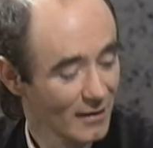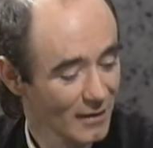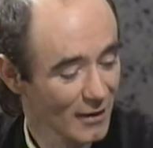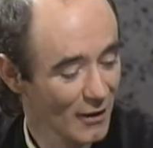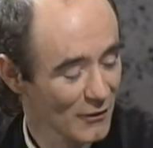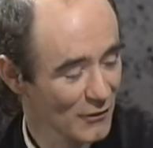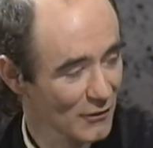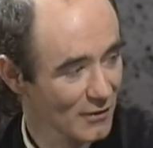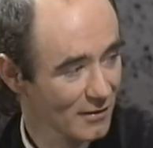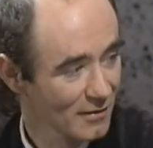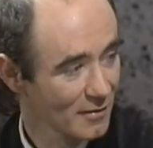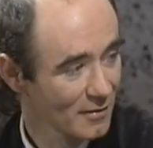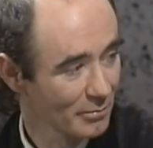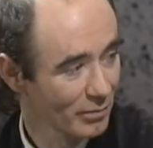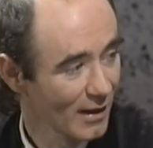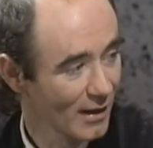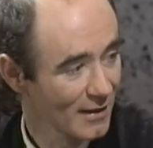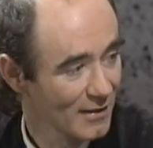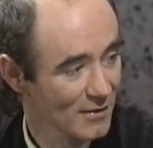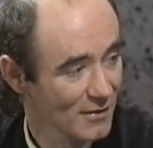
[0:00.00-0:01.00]
answer to the
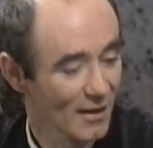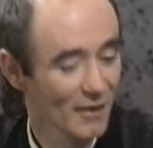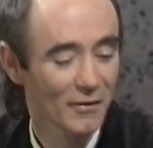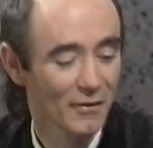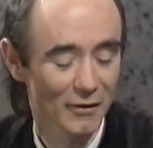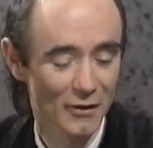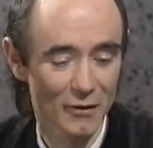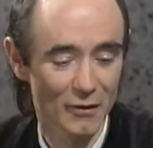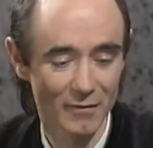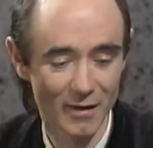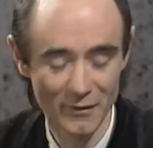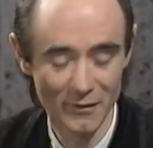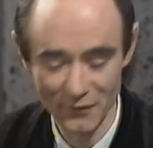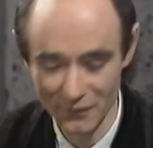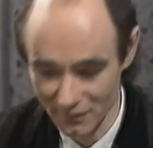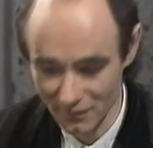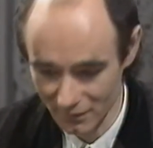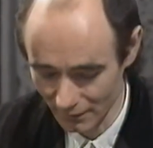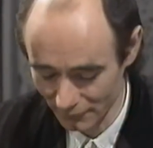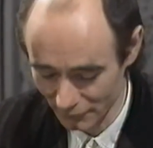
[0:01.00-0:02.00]
planets, how they go around
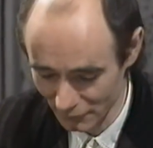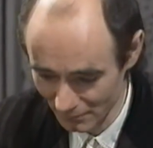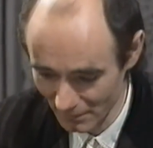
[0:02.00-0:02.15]
and stuff.